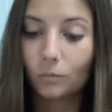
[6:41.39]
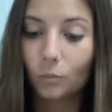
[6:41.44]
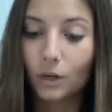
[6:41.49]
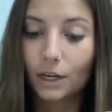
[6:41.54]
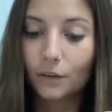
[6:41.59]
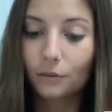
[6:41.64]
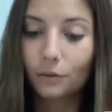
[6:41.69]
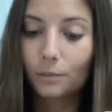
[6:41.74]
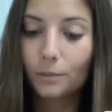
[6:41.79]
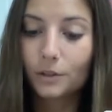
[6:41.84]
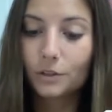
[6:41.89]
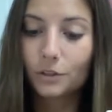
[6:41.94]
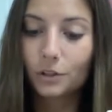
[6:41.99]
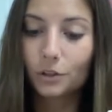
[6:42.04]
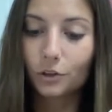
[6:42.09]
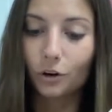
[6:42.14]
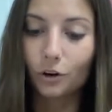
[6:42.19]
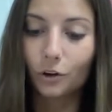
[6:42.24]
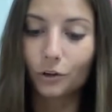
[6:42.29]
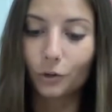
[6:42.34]
whenever
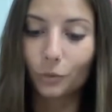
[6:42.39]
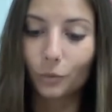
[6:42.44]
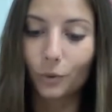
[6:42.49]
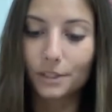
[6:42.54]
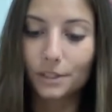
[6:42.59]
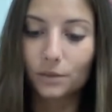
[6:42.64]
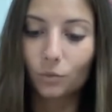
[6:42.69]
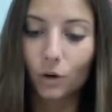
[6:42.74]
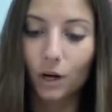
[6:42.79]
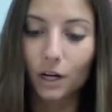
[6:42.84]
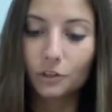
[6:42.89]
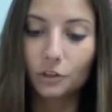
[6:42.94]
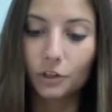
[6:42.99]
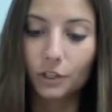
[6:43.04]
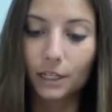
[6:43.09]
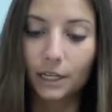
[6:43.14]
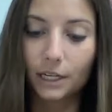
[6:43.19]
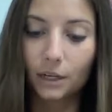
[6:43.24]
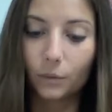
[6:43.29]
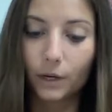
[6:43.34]
Mr. Gardner wasn't
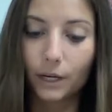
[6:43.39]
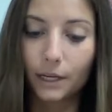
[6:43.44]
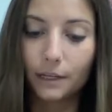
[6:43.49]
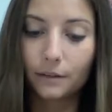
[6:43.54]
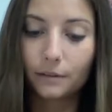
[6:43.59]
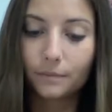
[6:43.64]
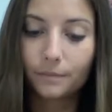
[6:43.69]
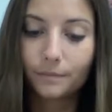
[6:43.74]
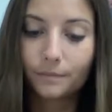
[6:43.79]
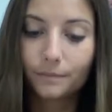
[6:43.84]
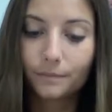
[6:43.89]
watching anyway,